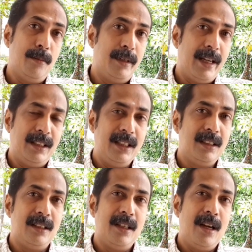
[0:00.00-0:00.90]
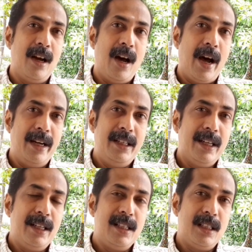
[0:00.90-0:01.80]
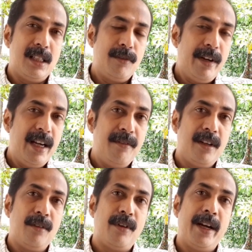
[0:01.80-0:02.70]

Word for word: But I think Idea it is very difficult for